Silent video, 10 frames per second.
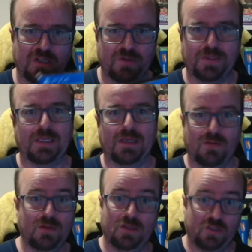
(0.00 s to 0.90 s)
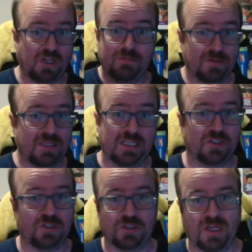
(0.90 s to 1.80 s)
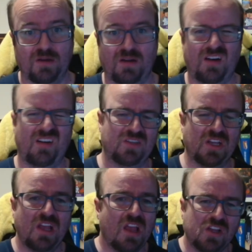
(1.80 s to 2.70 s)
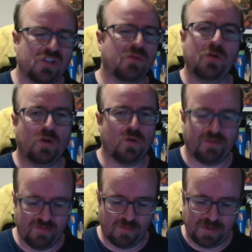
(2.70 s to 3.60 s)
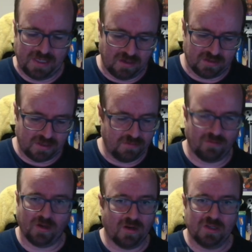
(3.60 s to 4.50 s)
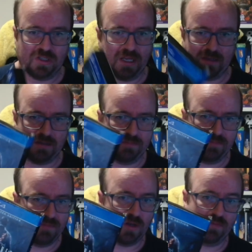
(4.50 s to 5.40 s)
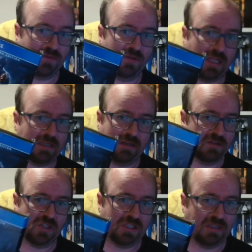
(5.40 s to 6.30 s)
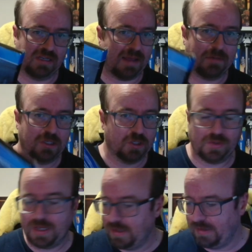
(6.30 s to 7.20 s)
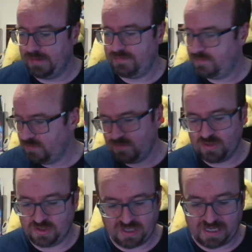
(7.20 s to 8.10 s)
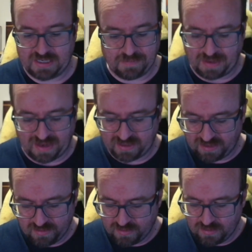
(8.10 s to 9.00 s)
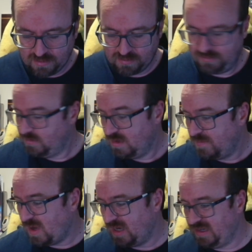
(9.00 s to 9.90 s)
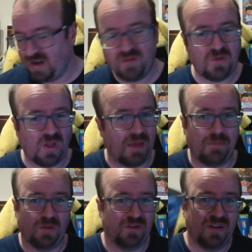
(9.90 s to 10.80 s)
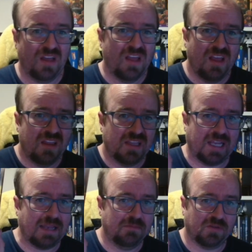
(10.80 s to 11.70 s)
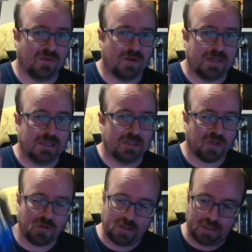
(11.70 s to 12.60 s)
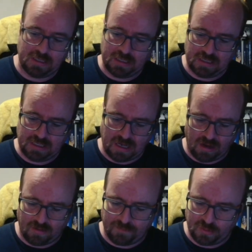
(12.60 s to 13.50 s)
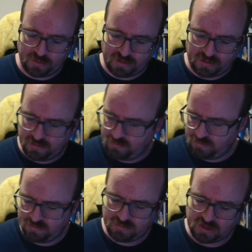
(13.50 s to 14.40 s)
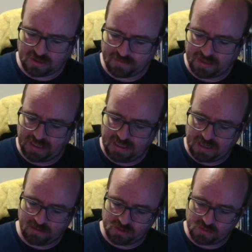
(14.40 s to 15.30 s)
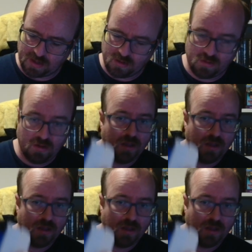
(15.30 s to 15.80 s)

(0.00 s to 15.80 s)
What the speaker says: doing the same with this. Just go, oh, someone got it for me. I didn't realise it had they didn't see the damage on it, and just take it back. But I'm not that bothered. The game's fine. It's got the art book type thing in there as well.